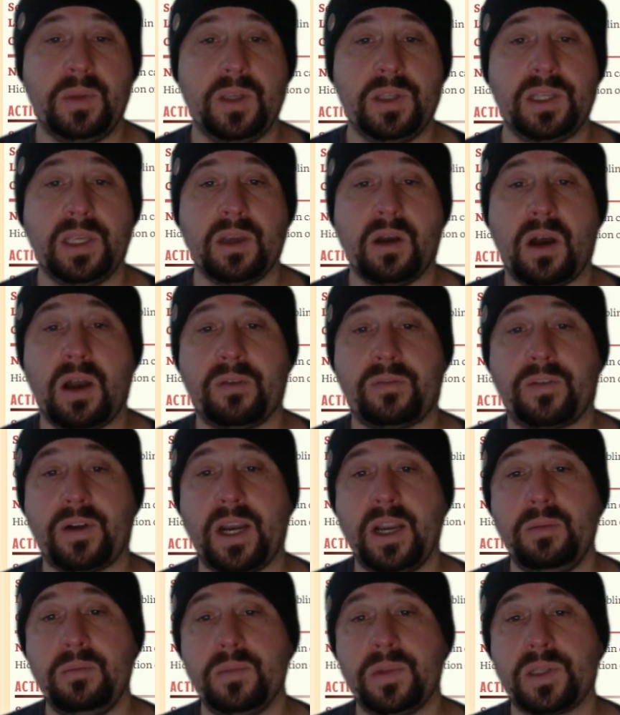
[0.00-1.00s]
using
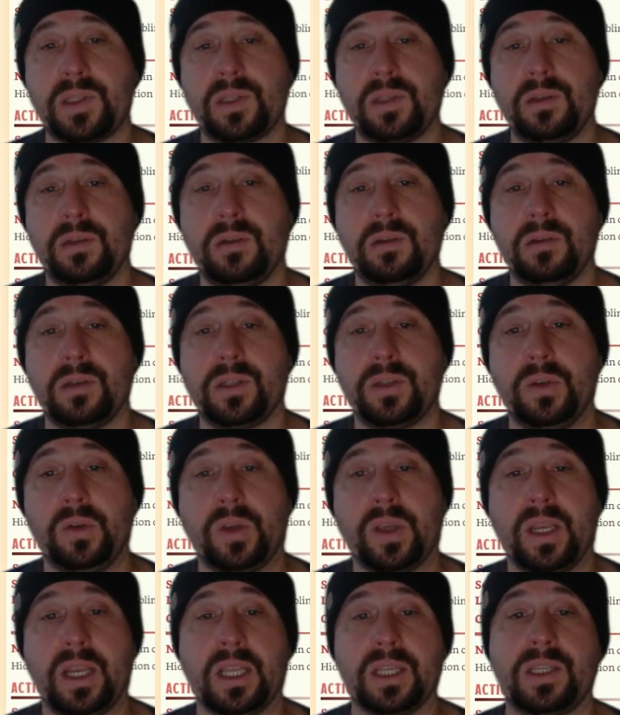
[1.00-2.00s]
iframes to
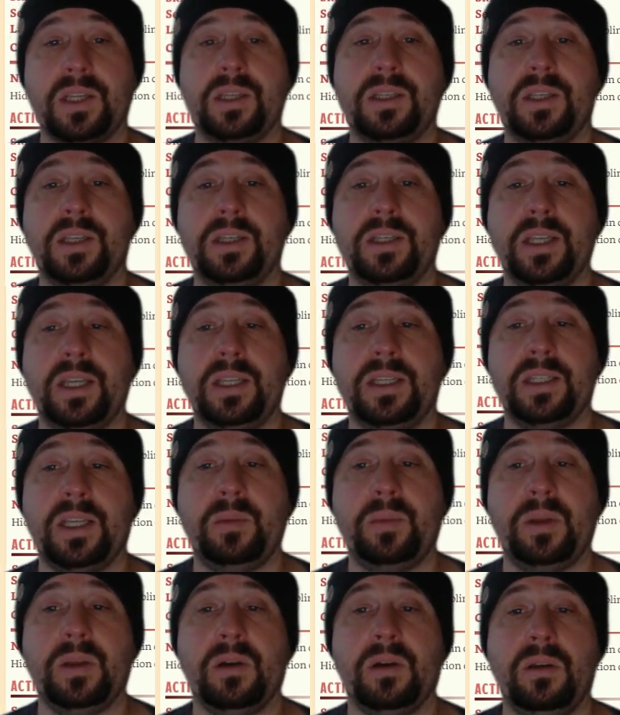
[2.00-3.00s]
connect to
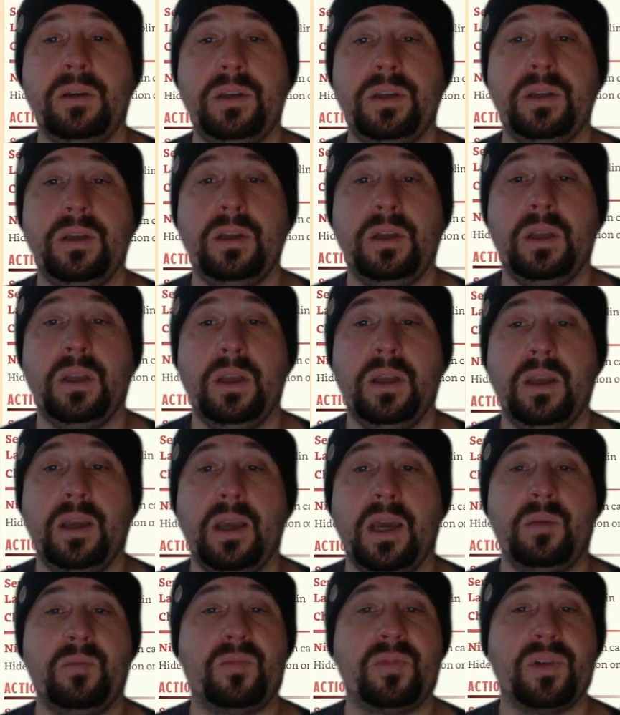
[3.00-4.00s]
D&D Beyond
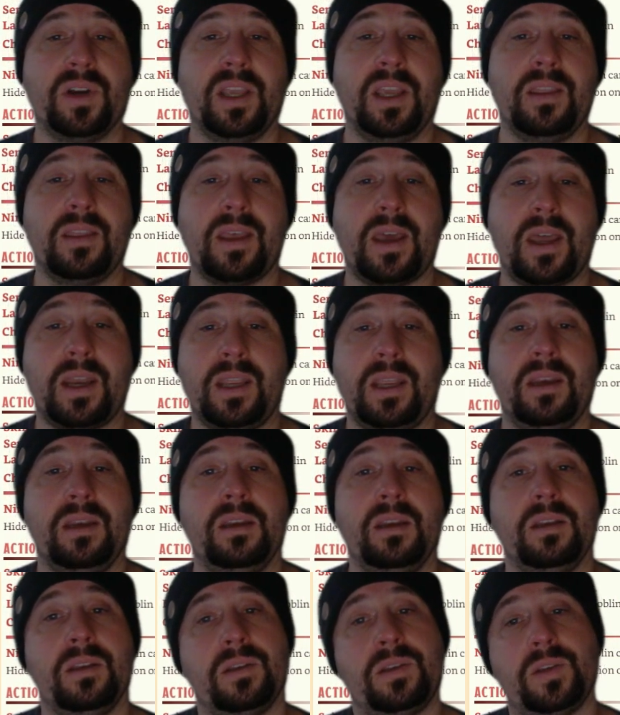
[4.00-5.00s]
and bringing that
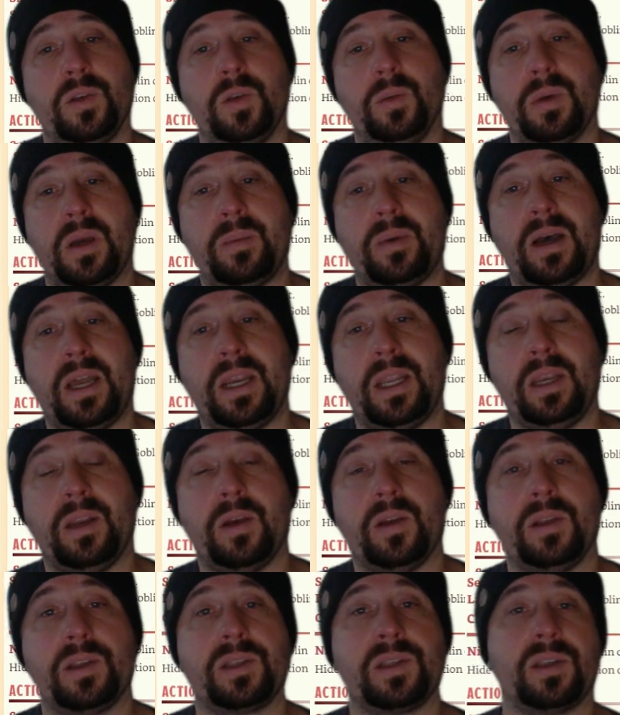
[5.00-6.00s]
in to my party
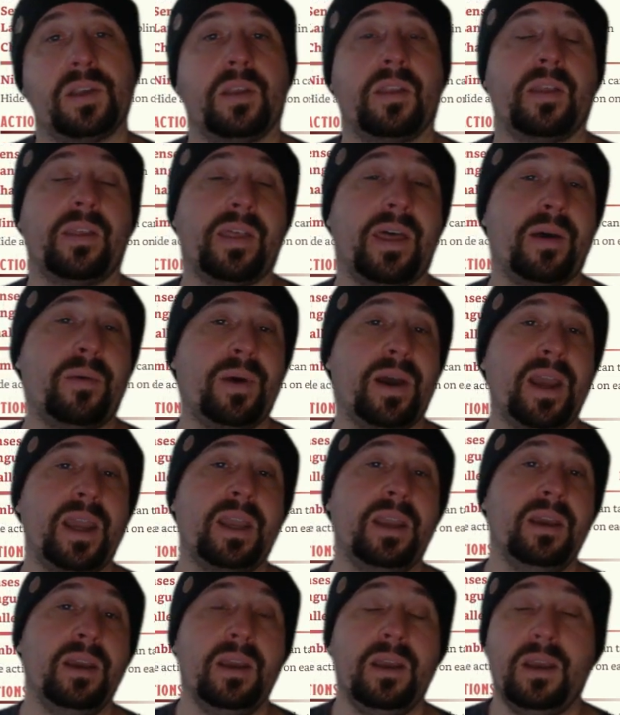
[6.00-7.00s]
notes, so that
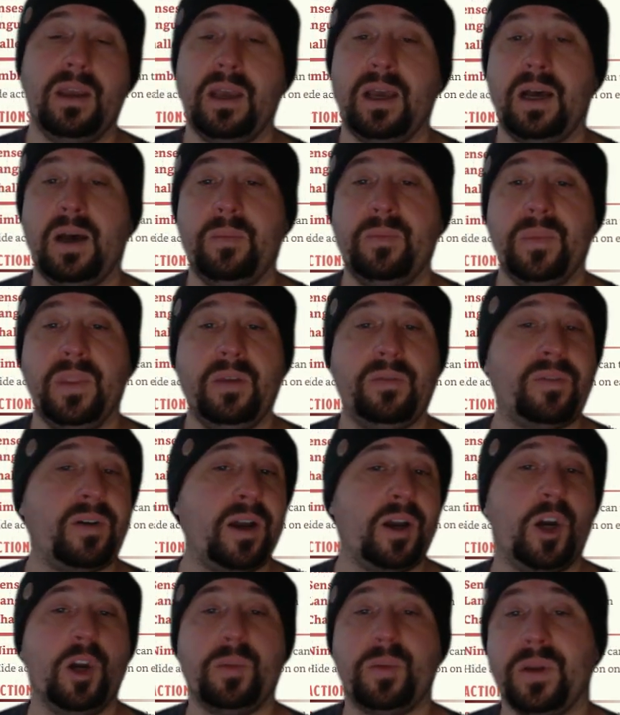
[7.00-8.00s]
way if
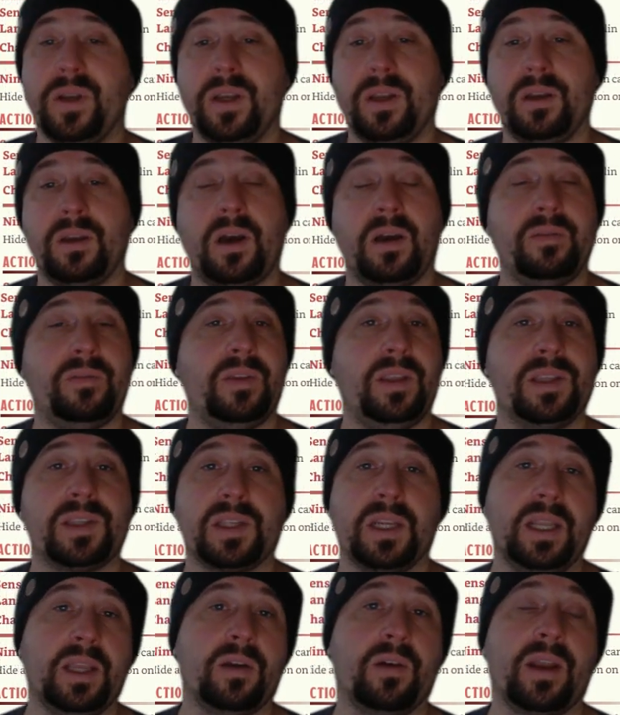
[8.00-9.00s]
I open it, I've
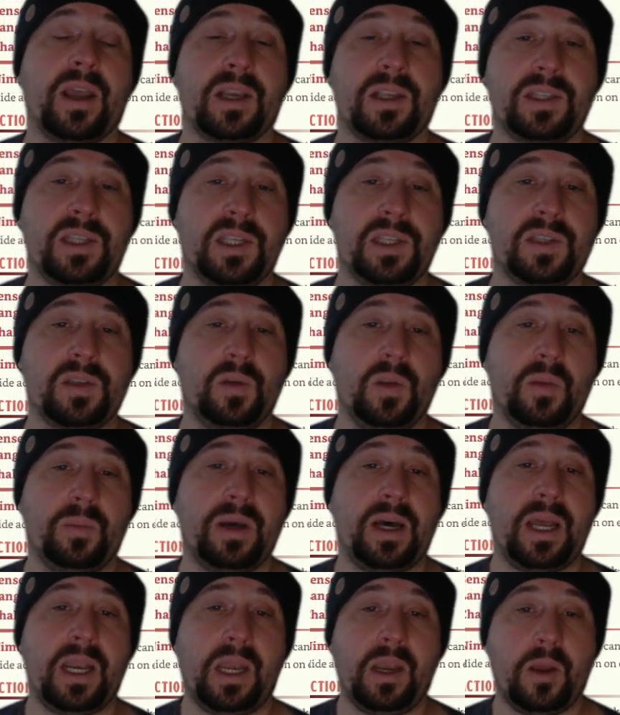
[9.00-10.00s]
instantly got access to the
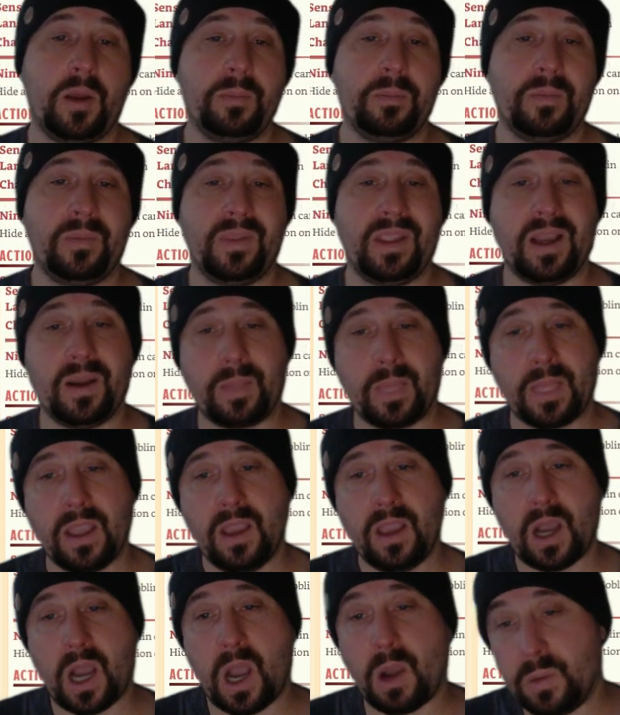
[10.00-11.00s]
party note. Now,
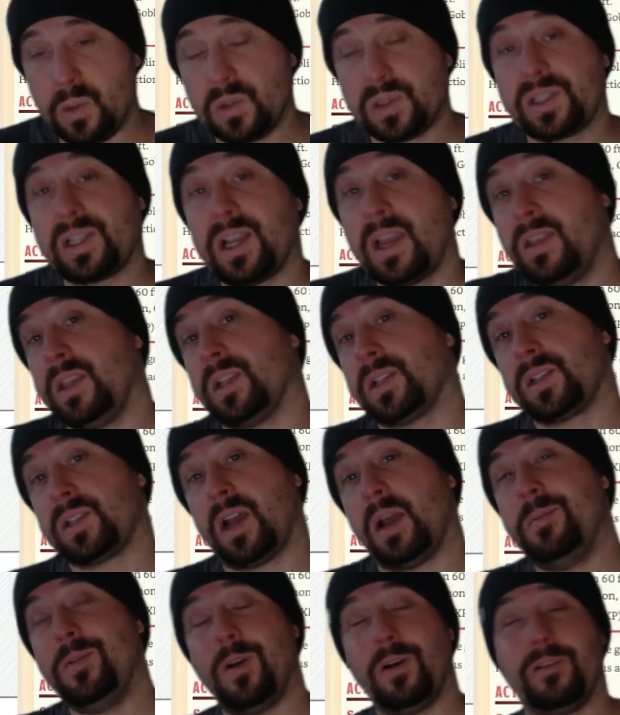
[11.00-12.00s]
I will say this,
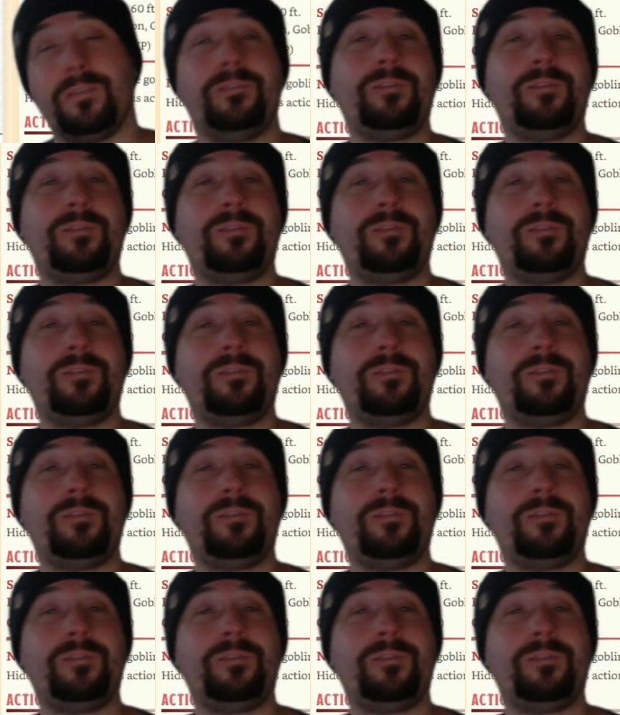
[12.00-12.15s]
I'm not